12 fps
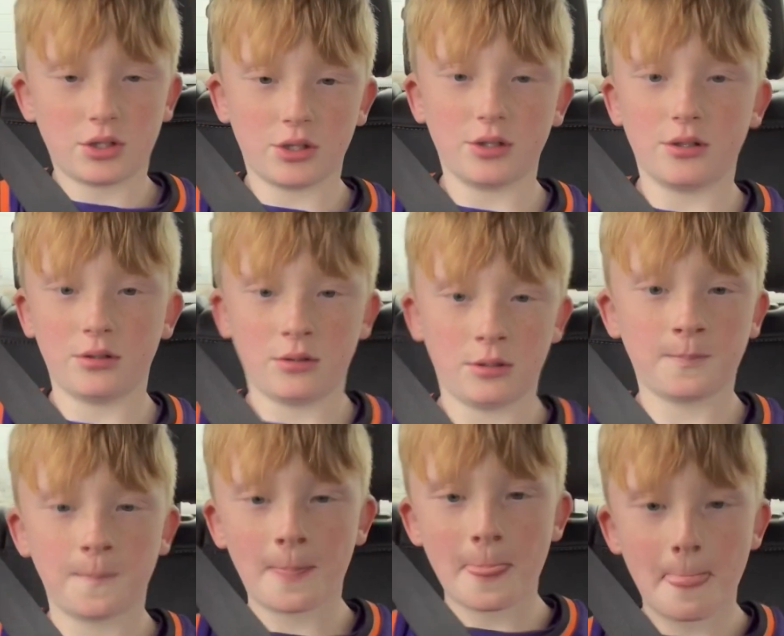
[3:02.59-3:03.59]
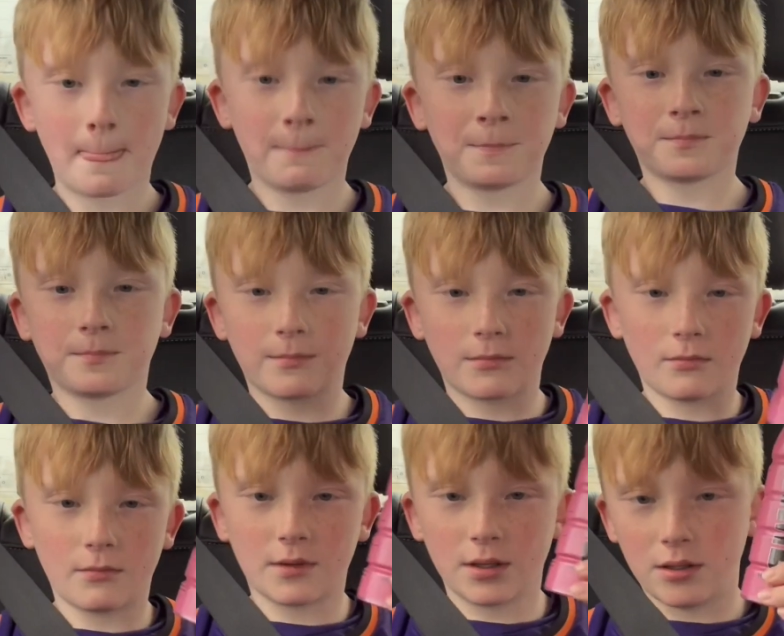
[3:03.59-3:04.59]

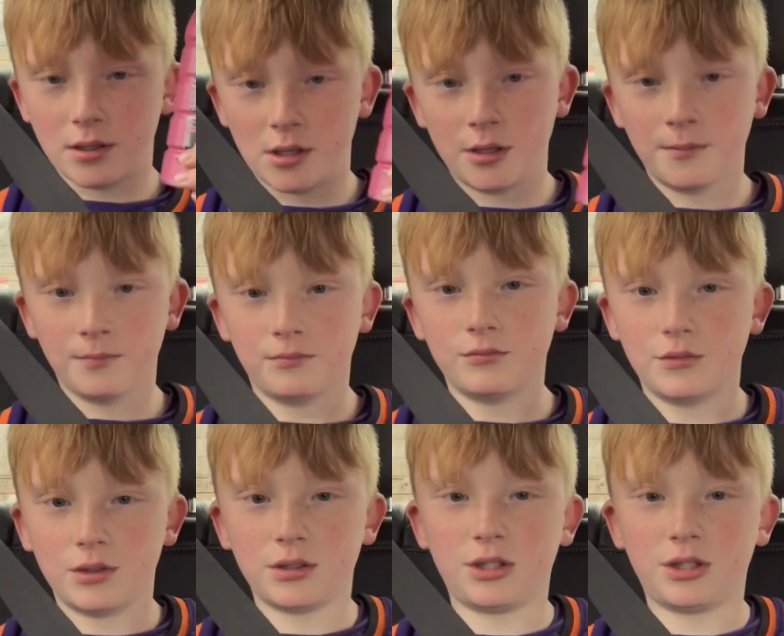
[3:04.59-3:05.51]
um,